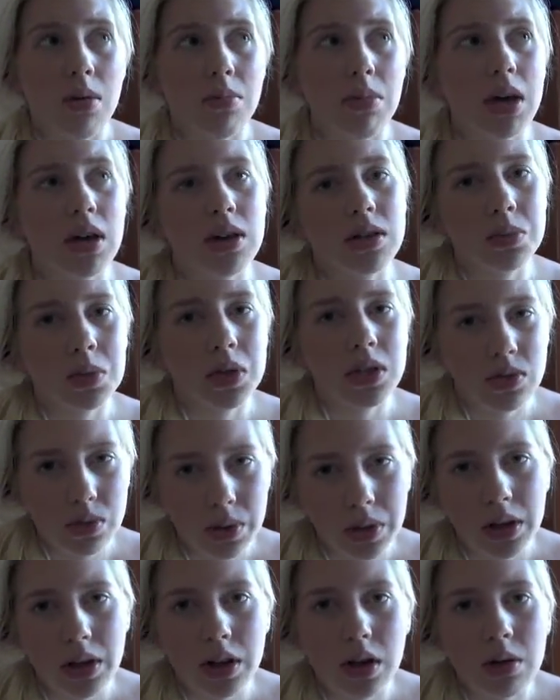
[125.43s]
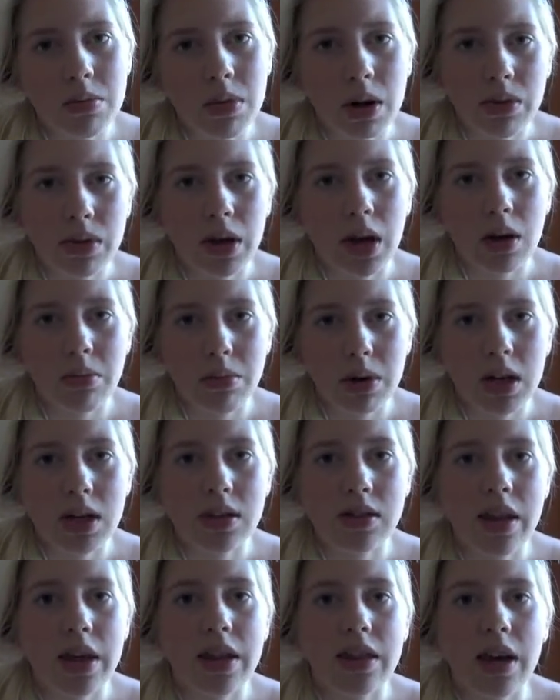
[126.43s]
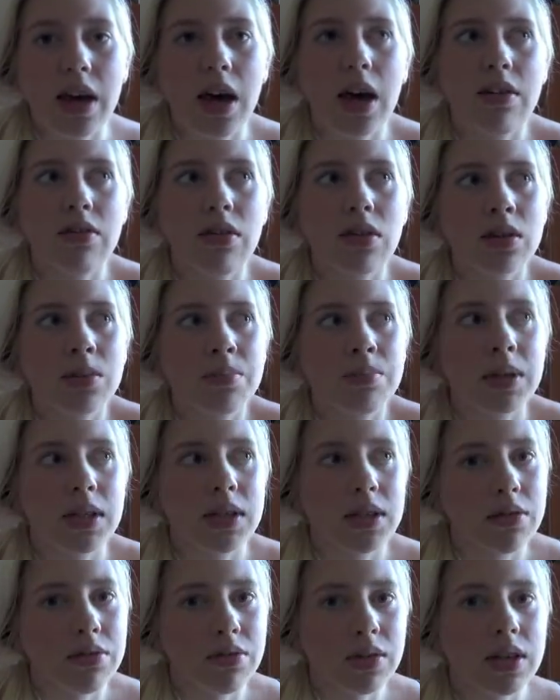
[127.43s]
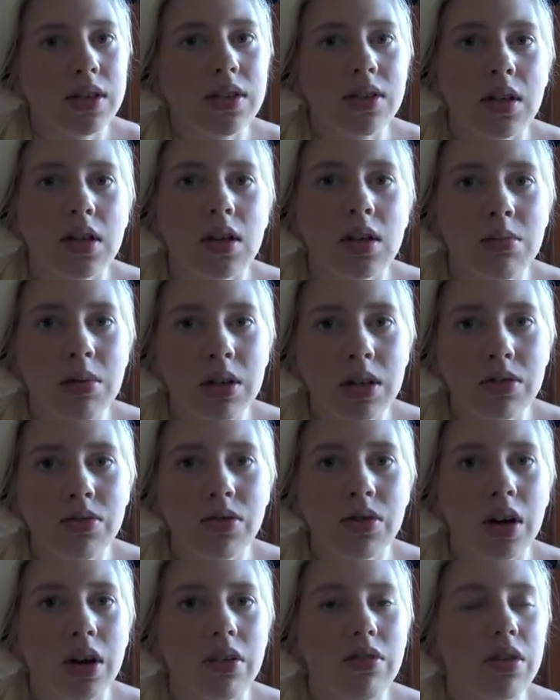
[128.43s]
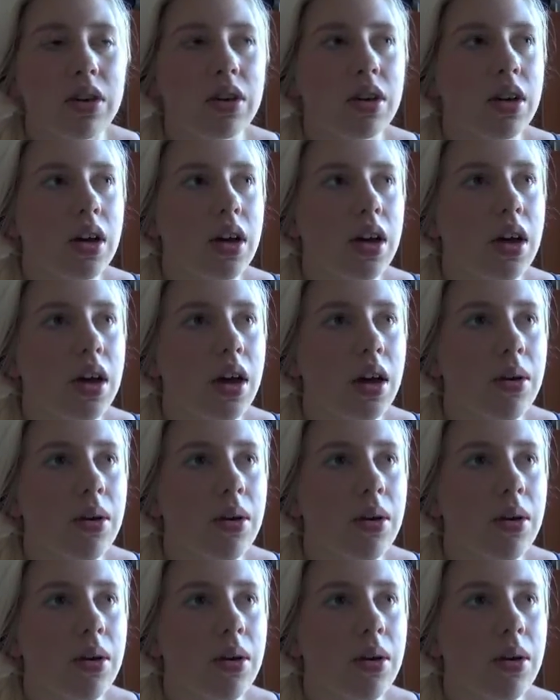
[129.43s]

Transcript: Because what's really good about the IB is that they have a specific syllabus for every